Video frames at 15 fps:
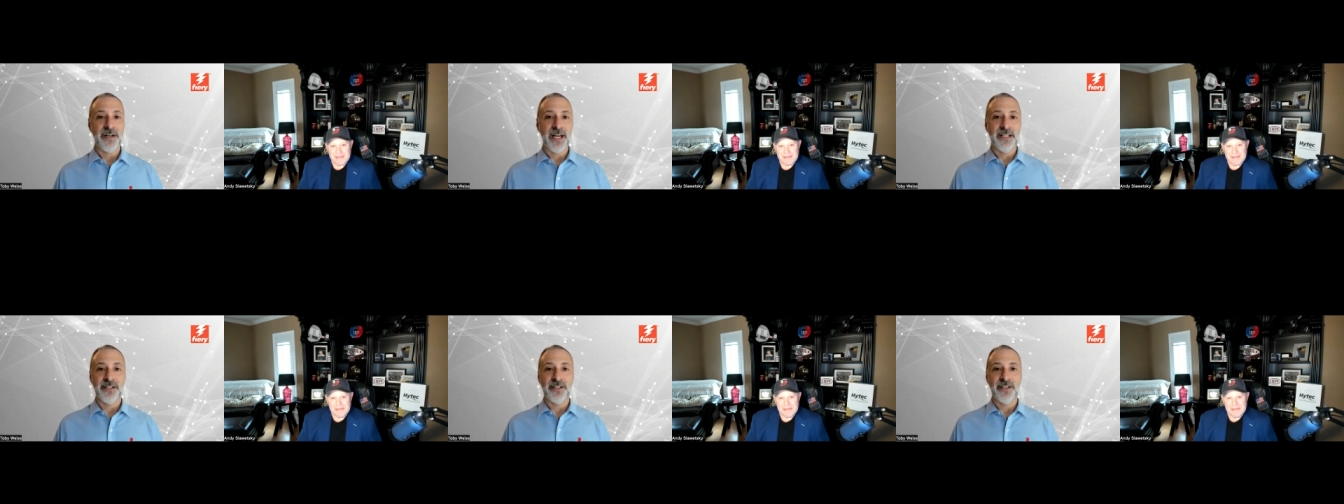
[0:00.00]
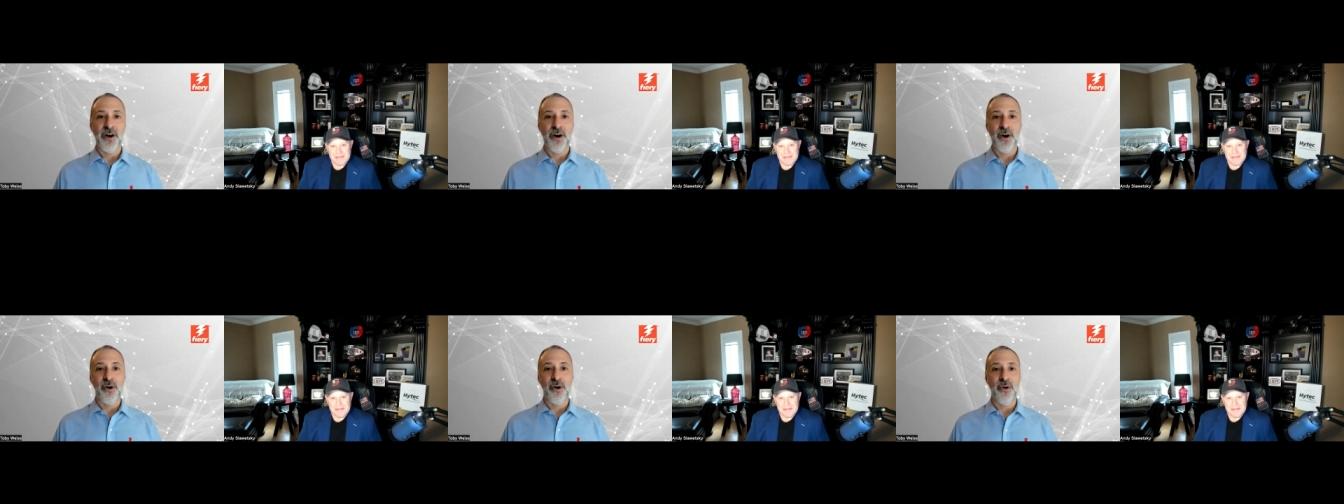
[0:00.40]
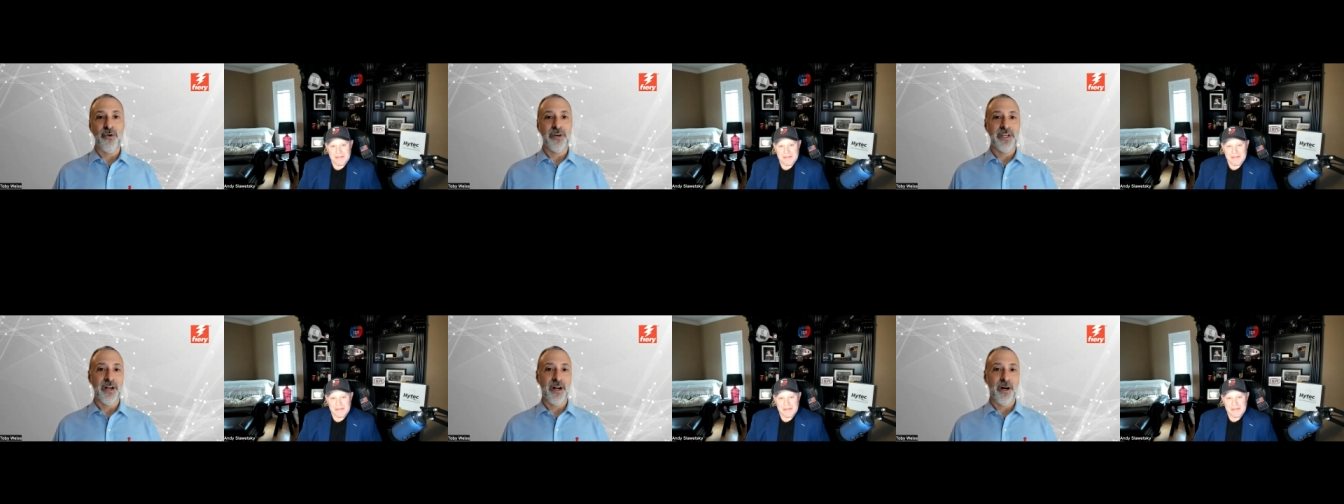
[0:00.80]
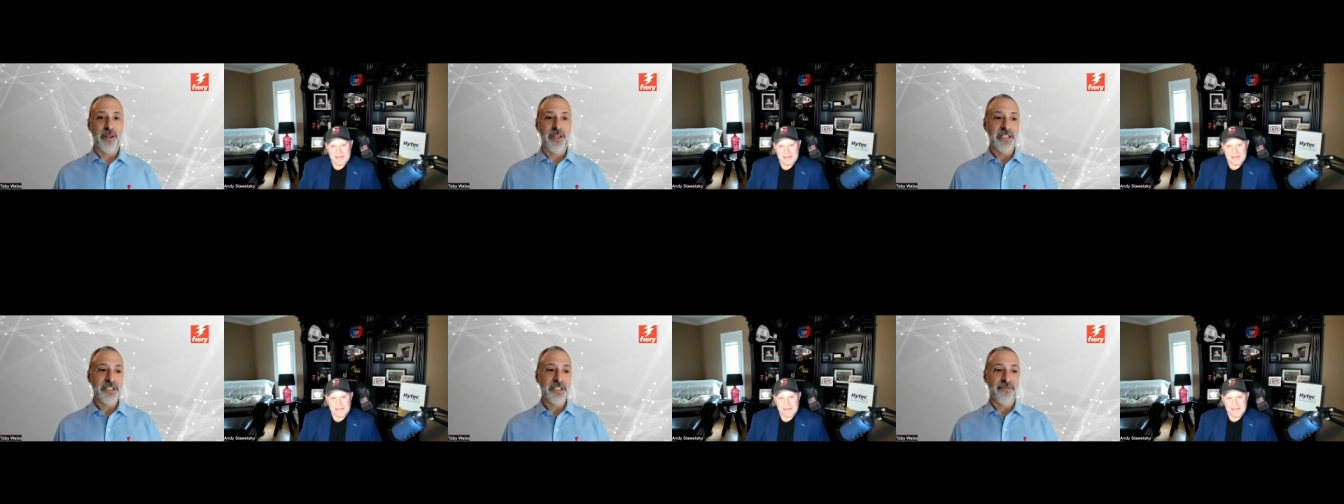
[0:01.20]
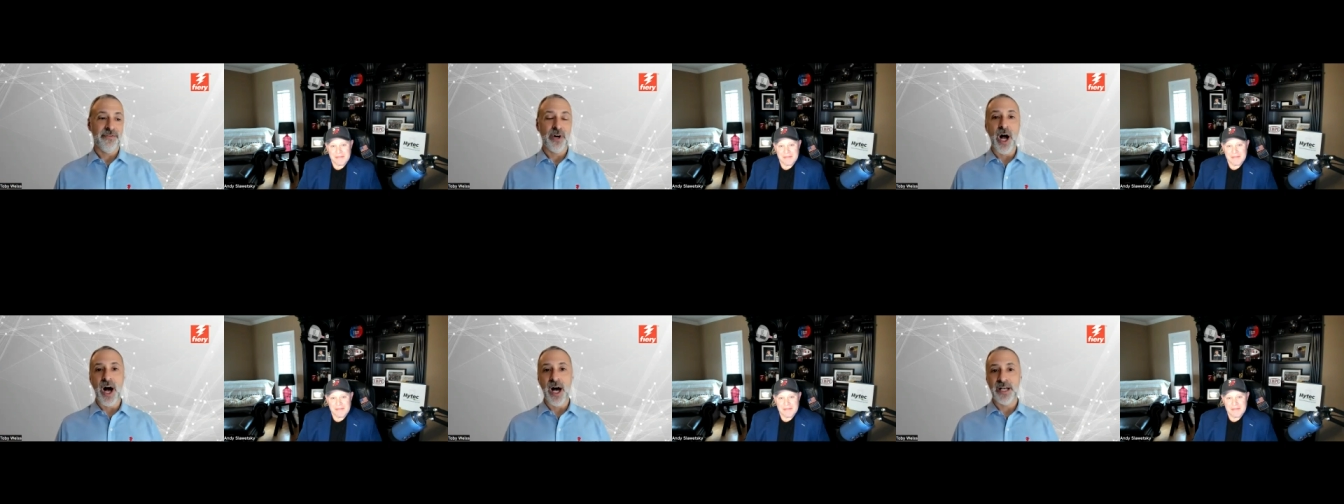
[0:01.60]
And so, this
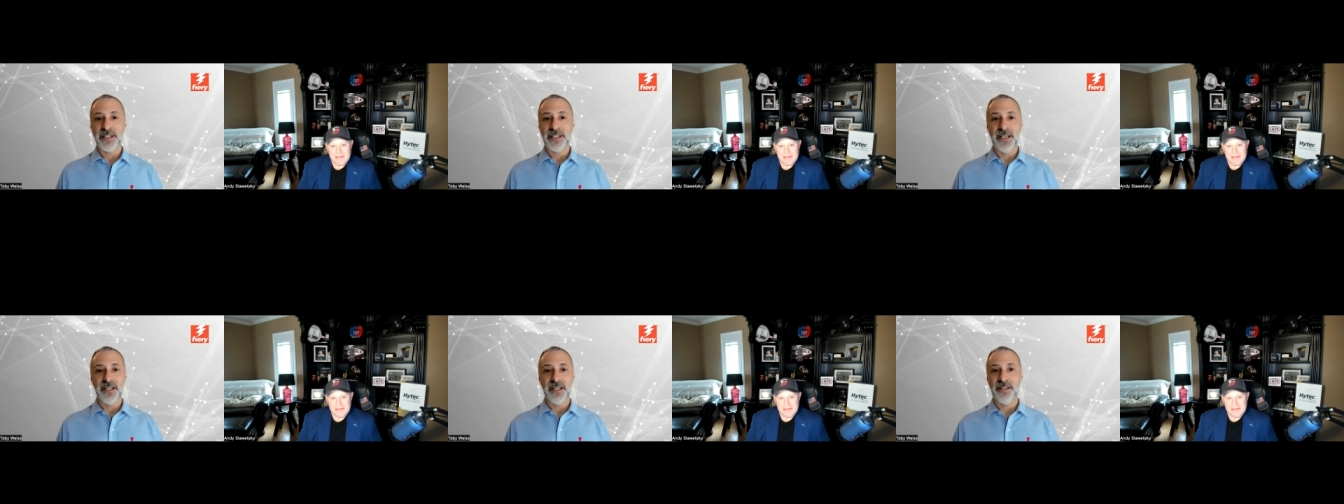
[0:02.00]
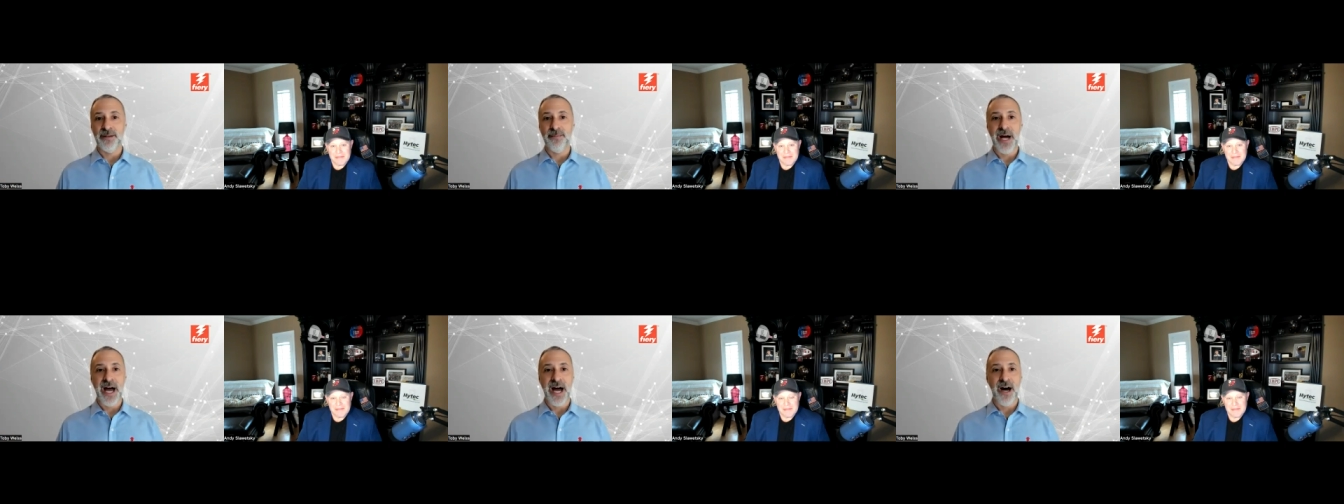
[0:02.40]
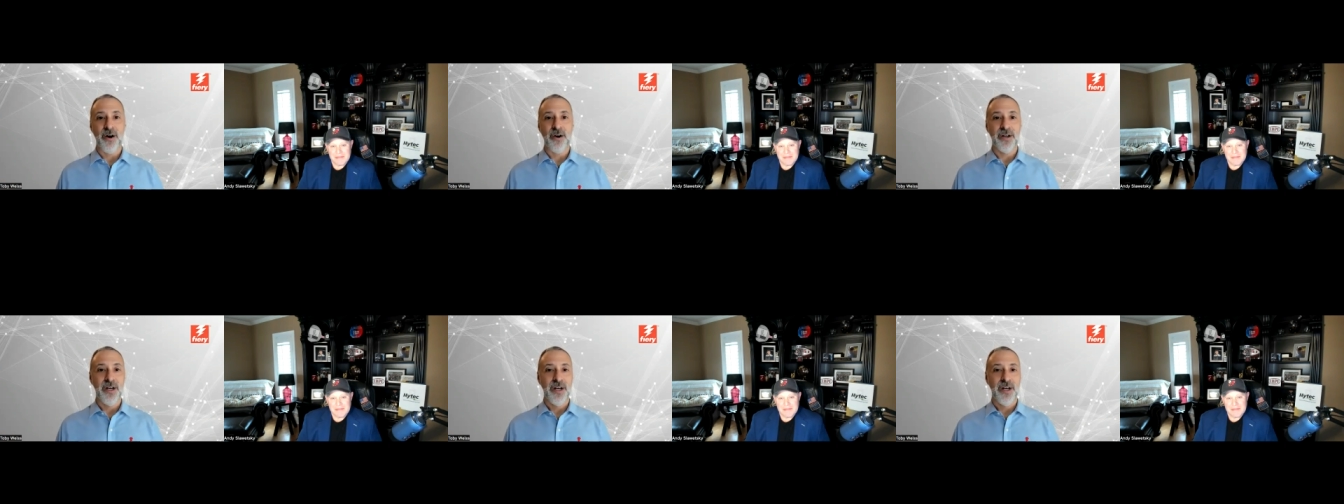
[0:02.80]
for us is about